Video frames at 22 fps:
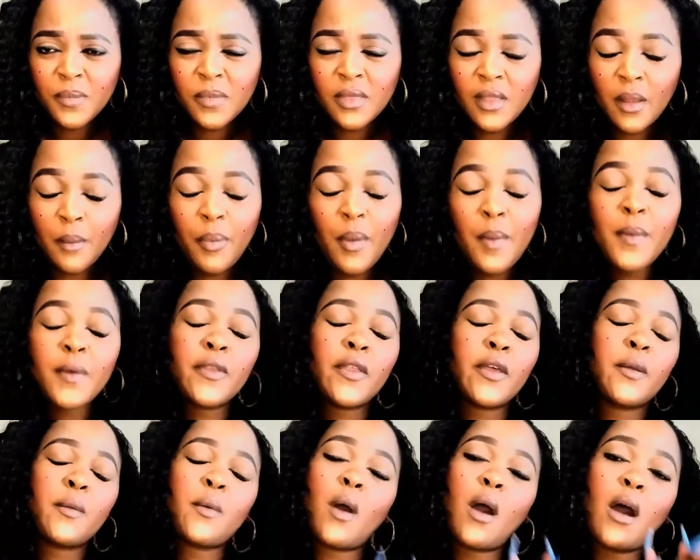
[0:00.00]
The people
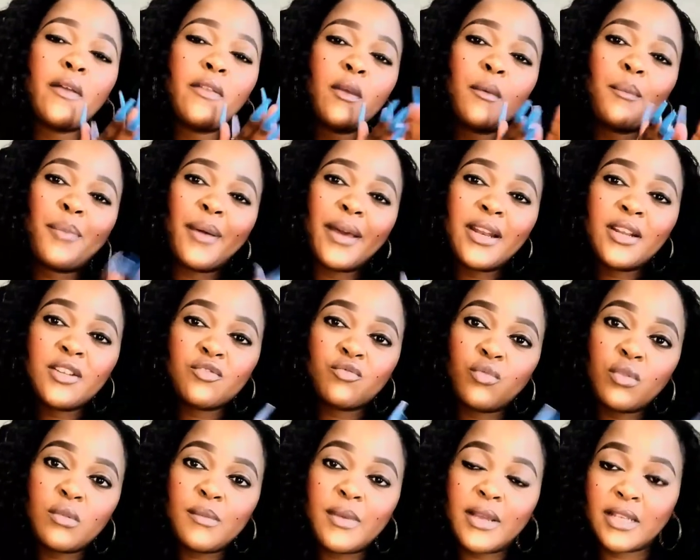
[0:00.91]
that were on the baddest
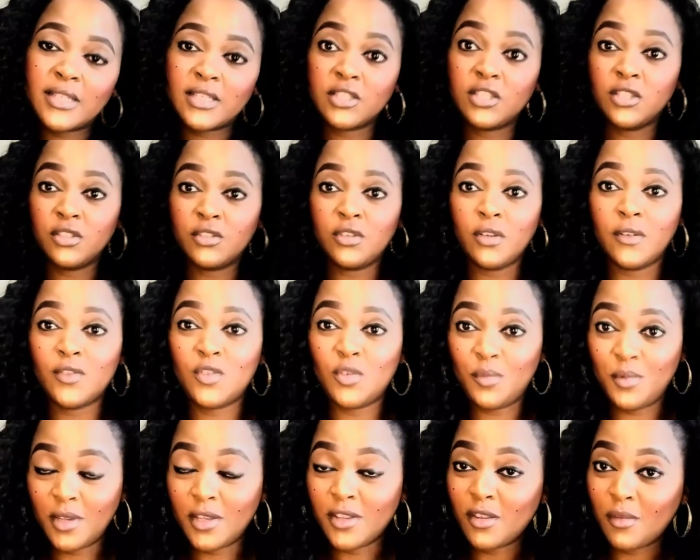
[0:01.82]
remix deserve to
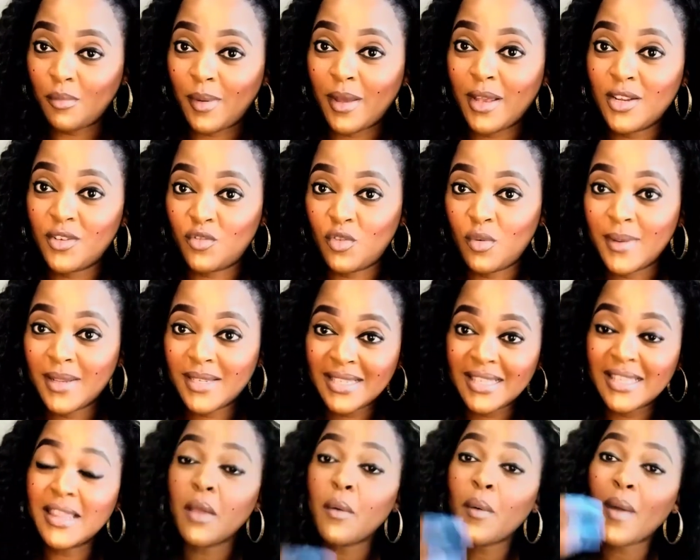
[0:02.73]
be on the baddest remix.
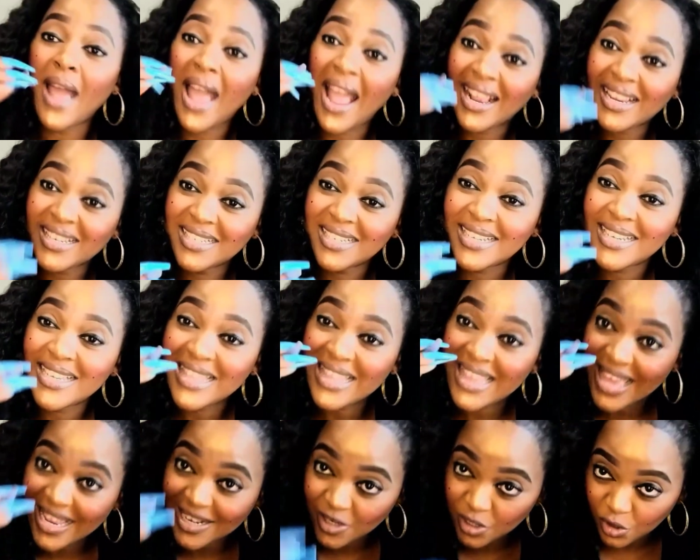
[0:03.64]
They were actually
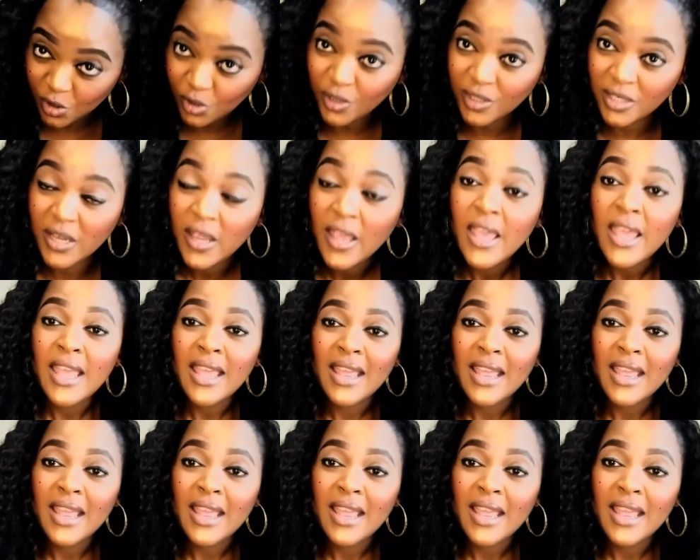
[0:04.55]
that good.